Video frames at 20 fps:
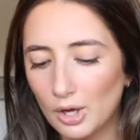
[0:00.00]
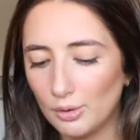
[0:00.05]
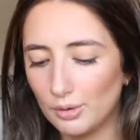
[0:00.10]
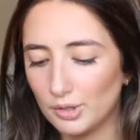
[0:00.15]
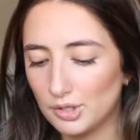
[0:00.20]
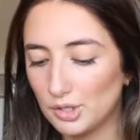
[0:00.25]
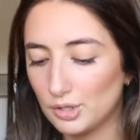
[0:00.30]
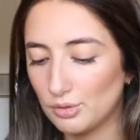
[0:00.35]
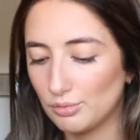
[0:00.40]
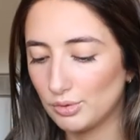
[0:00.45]

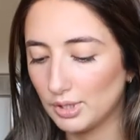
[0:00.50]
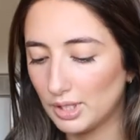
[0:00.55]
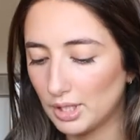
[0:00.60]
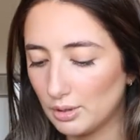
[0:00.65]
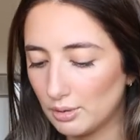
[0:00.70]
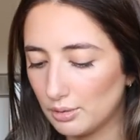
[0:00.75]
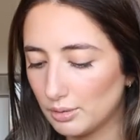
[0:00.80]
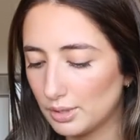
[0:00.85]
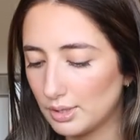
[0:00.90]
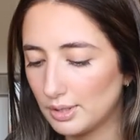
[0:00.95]
which is really
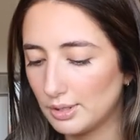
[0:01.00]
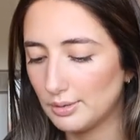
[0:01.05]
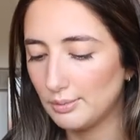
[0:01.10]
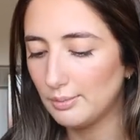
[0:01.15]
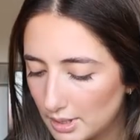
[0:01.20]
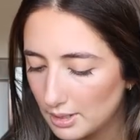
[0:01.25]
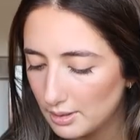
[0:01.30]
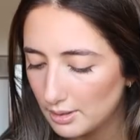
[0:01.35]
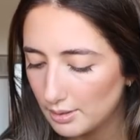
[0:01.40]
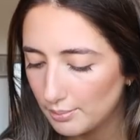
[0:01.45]

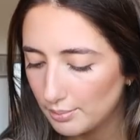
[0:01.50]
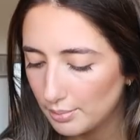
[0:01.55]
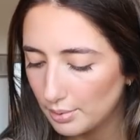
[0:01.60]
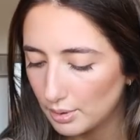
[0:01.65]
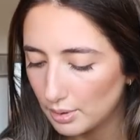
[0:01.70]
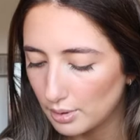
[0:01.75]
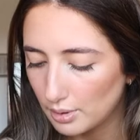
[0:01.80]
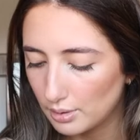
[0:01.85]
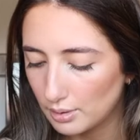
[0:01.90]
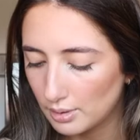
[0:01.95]
awesome. I'm going to
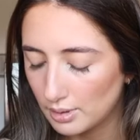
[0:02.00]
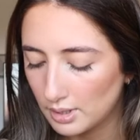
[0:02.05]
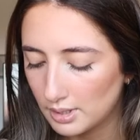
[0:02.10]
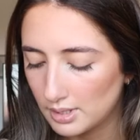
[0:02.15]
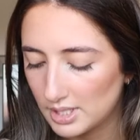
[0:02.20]
put on